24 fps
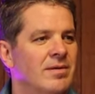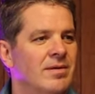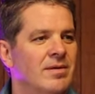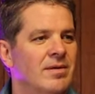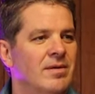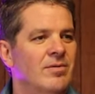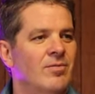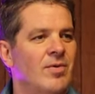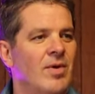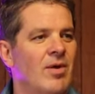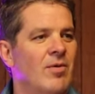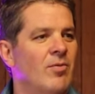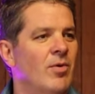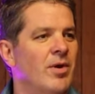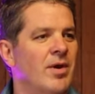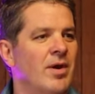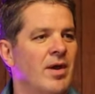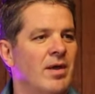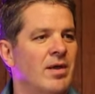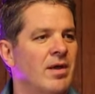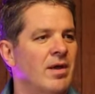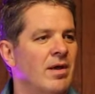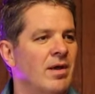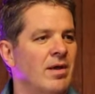You know, why wouldn't
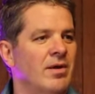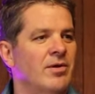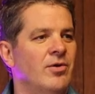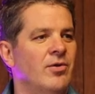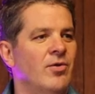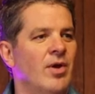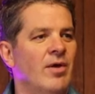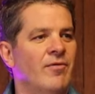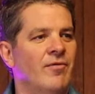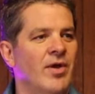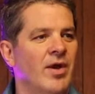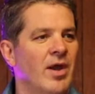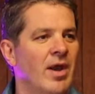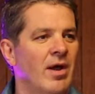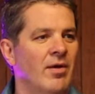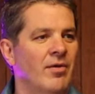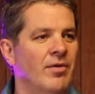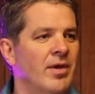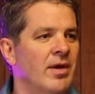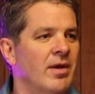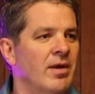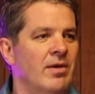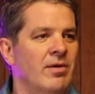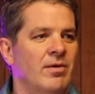I yell at you every now
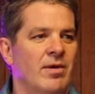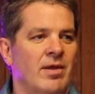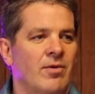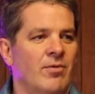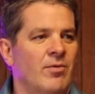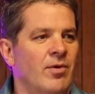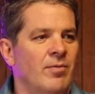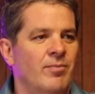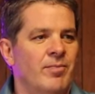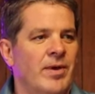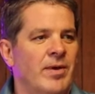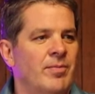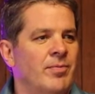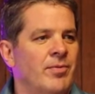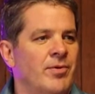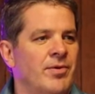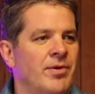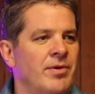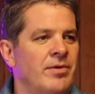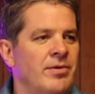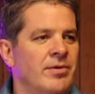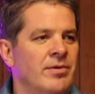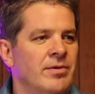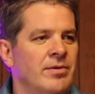and then? Isn't that what people
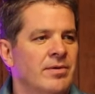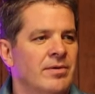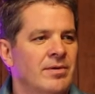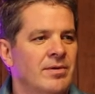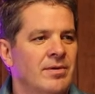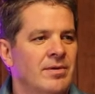do?